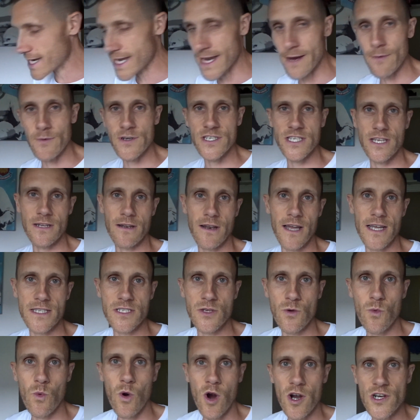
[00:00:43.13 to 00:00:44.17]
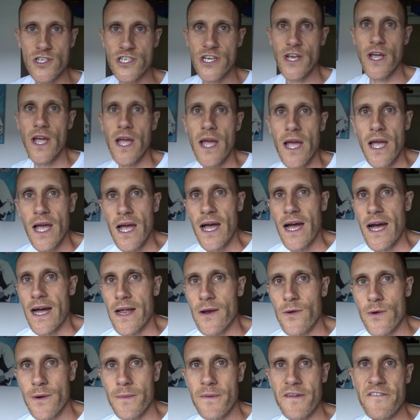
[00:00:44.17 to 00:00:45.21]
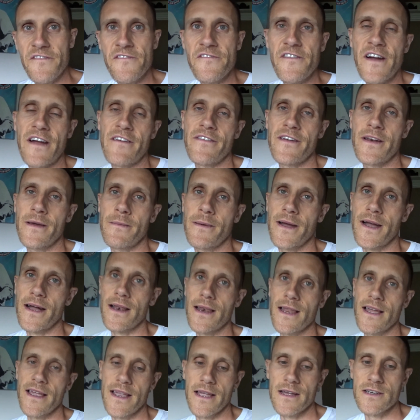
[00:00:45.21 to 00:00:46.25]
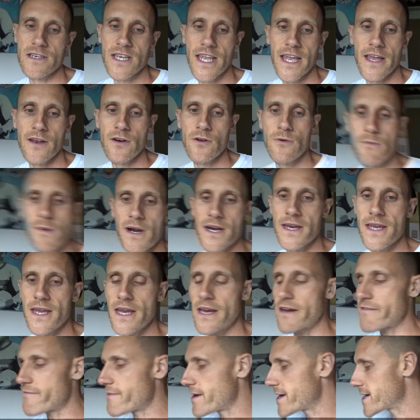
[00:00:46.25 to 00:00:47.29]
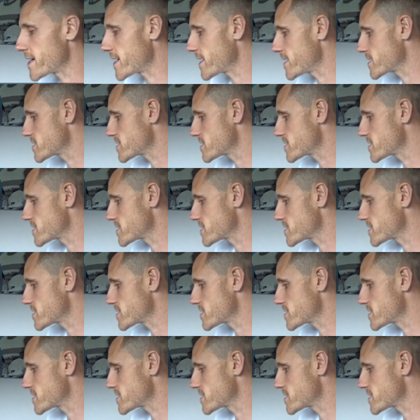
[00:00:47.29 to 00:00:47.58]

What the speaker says: game, which I'd like to watch. I don't want to be faffing about later getting all my gear ready,